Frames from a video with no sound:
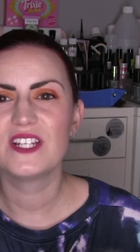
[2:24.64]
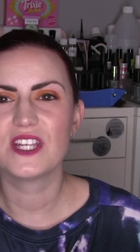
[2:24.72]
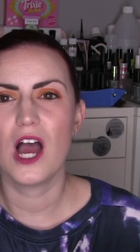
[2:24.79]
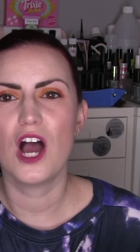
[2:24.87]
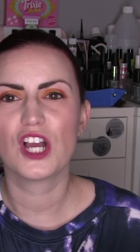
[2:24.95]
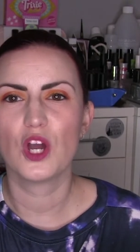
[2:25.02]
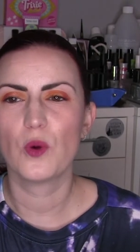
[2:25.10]

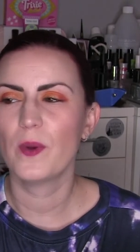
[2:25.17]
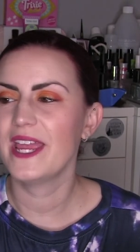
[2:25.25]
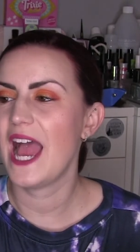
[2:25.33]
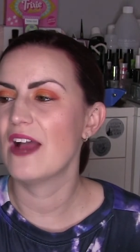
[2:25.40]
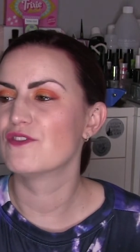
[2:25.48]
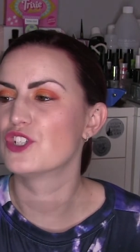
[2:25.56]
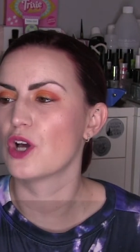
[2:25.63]
darker, we
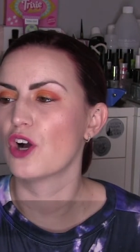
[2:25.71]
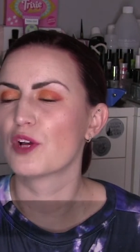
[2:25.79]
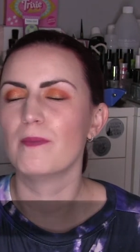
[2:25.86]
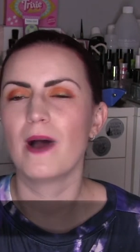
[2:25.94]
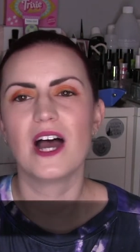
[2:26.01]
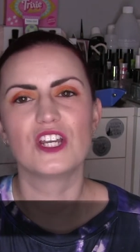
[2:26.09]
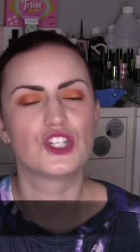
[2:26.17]
have
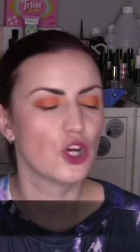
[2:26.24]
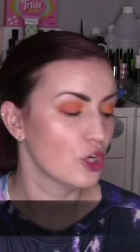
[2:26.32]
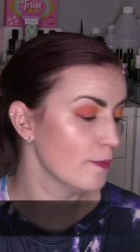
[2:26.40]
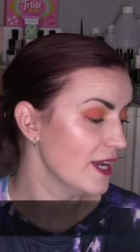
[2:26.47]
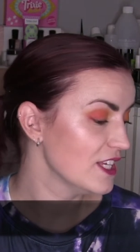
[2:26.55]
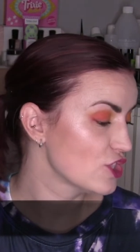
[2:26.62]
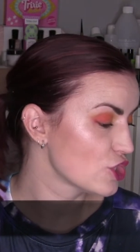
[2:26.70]
Dogmar, and
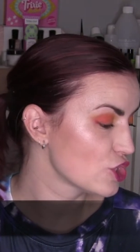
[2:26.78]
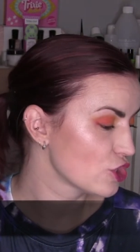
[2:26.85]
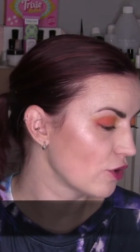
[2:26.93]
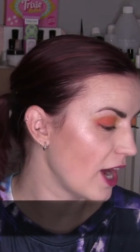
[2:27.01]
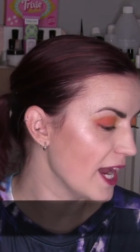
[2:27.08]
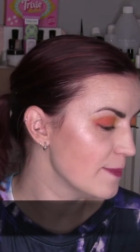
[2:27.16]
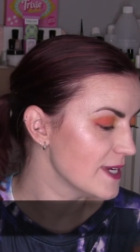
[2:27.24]
Dogmar is
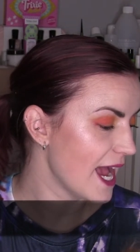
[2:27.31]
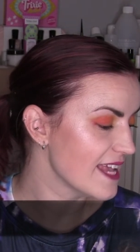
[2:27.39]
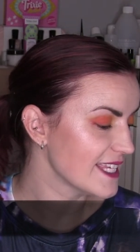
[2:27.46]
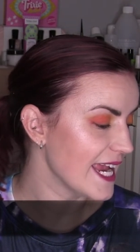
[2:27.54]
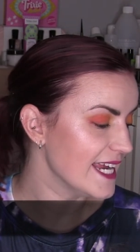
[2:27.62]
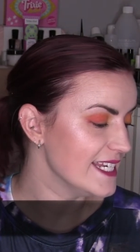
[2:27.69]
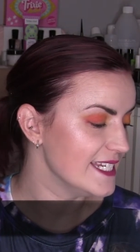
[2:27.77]
described
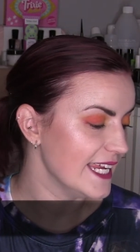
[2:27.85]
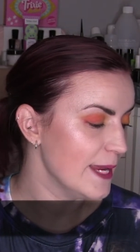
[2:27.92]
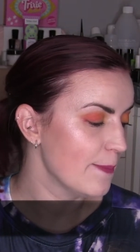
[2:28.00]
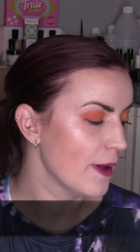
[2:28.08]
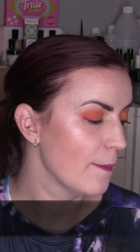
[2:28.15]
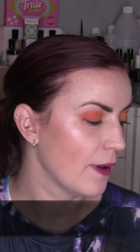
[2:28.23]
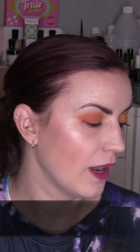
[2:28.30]
as a
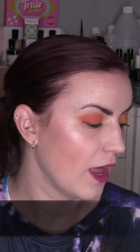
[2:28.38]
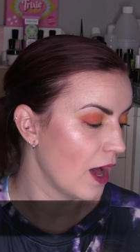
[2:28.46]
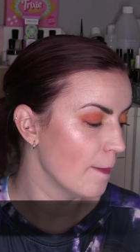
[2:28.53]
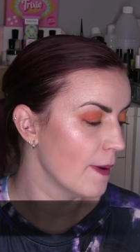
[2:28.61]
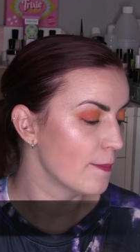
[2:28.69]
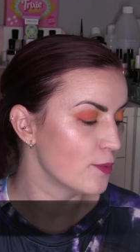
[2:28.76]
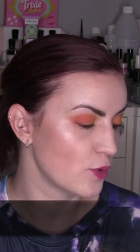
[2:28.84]
deep
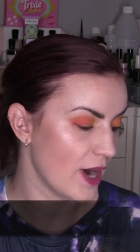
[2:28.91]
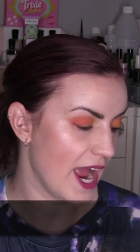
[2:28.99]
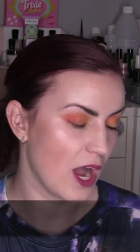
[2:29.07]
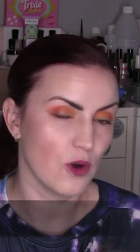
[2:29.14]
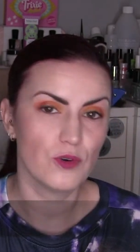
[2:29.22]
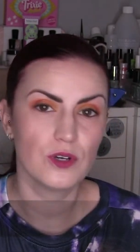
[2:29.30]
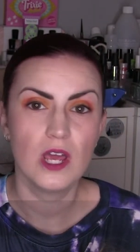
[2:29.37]
plum brown